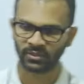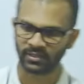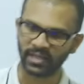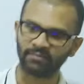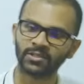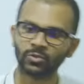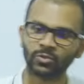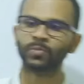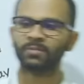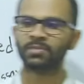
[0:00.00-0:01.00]
were 2
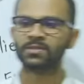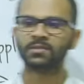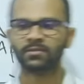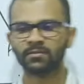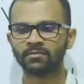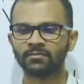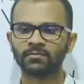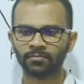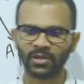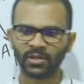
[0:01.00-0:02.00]
papers,
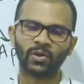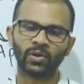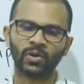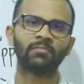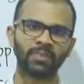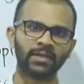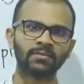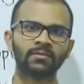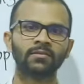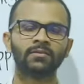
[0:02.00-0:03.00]
pure and applied,
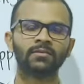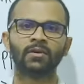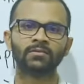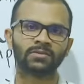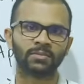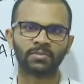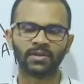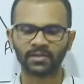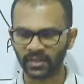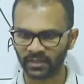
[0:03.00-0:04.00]
on separate
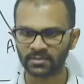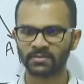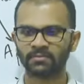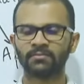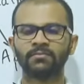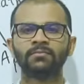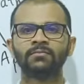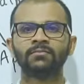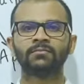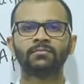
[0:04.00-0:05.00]
days.
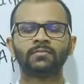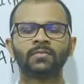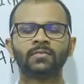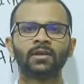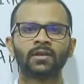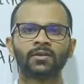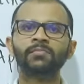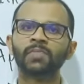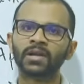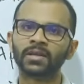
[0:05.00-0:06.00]

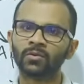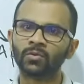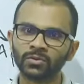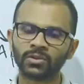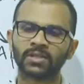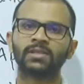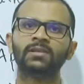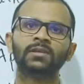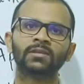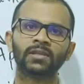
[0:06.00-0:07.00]
But altogether,
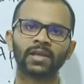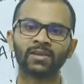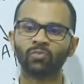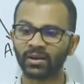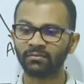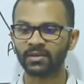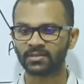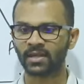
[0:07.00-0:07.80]
they had 1 result.